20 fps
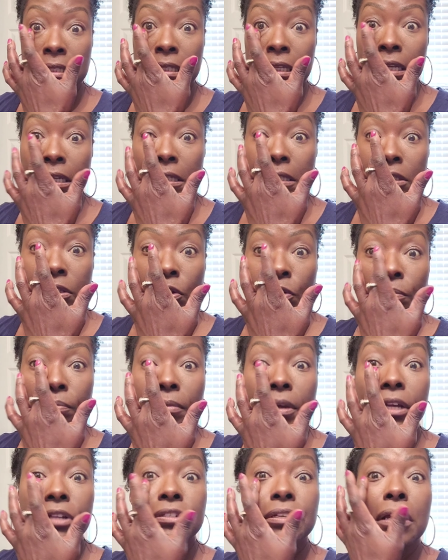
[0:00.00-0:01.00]
see so
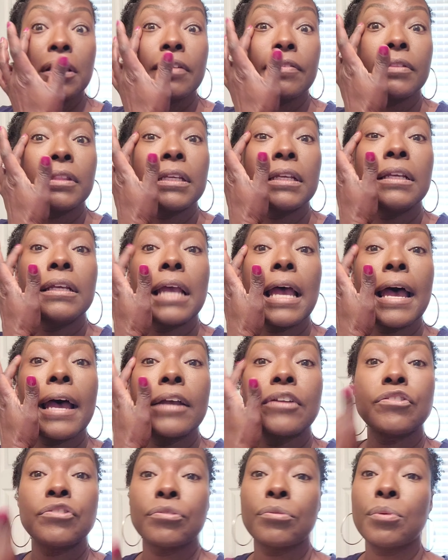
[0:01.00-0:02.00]
much of the
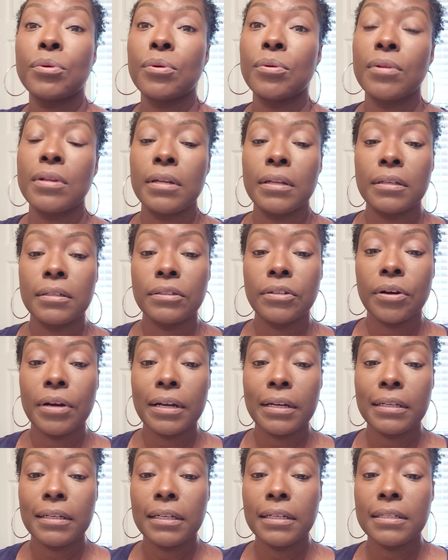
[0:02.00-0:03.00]
actual
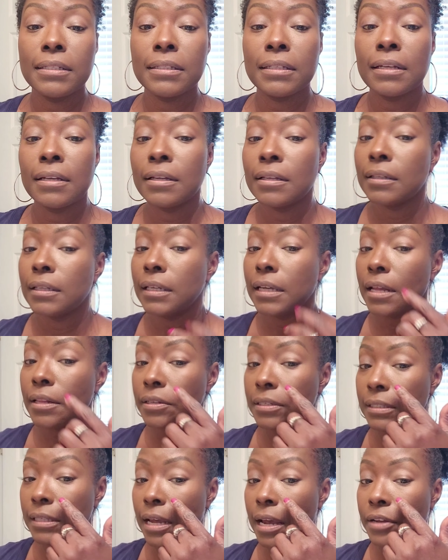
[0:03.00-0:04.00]
darkness. The other
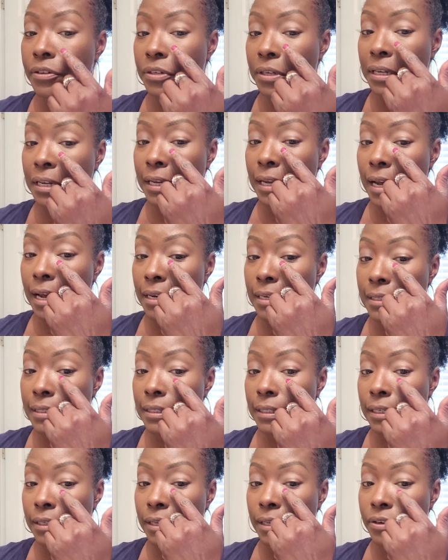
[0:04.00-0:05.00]
side you can kind of
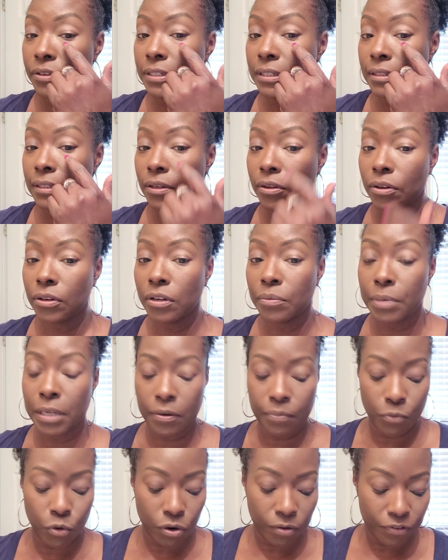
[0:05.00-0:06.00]
see there's still a little
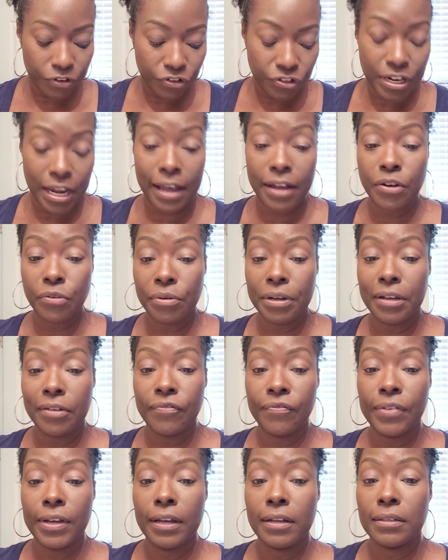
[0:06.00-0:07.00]
bit more of a shadowing
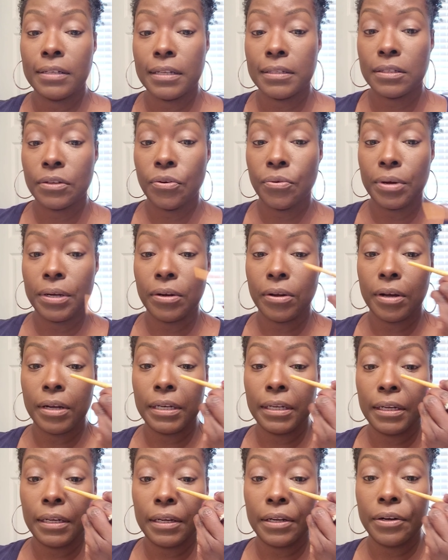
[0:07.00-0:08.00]
effect that's going
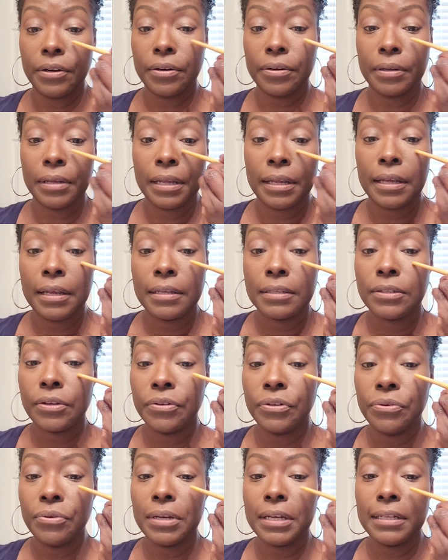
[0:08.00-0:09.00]
on here. So
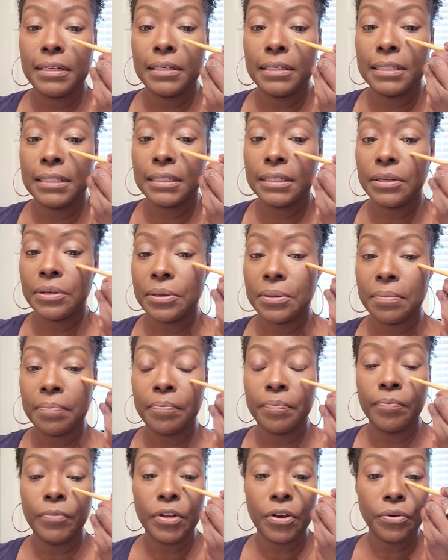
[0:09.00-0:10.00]
you can still
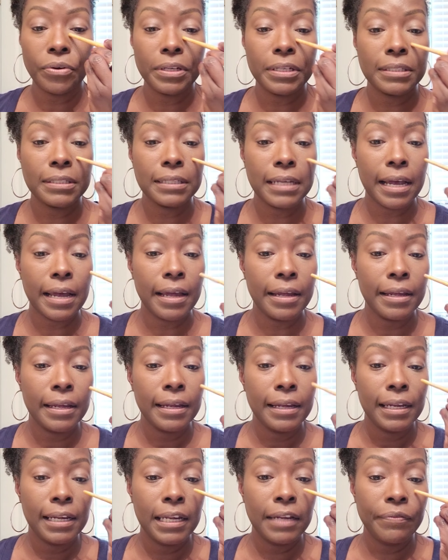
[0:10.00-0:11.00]
notice that
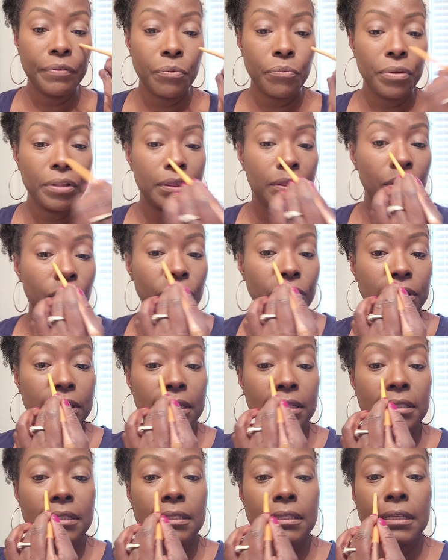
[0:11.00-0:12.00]
even with those
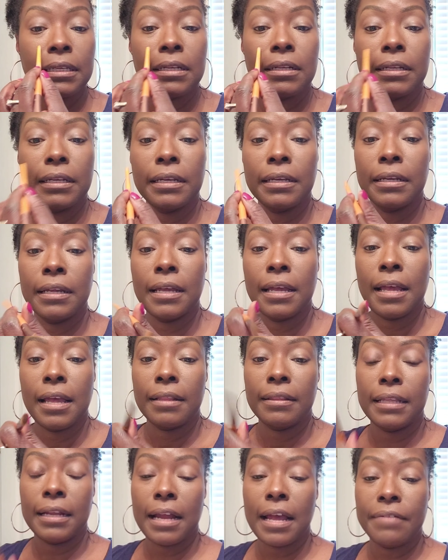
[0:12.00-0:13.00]
concealing
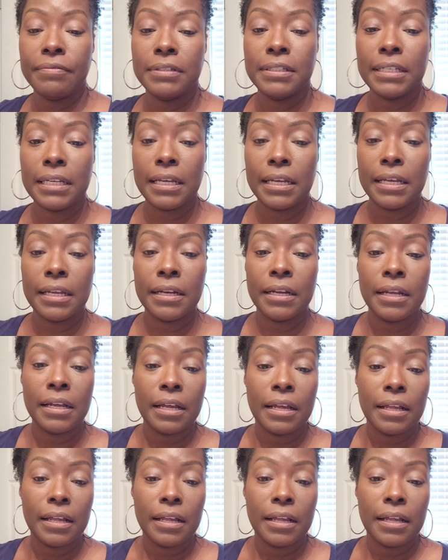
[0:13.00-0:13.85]
that I did,